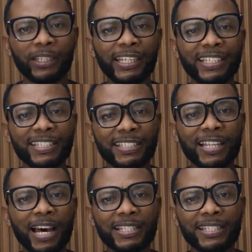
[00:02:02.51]
is
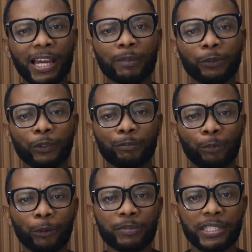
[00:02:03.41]
that type of
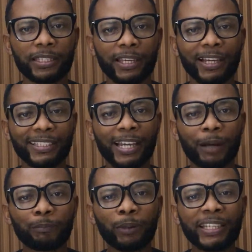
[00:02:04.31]
property
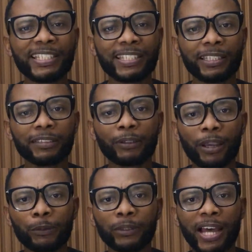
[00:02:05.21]
that brings in
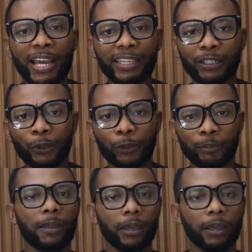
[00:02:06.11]
regular income.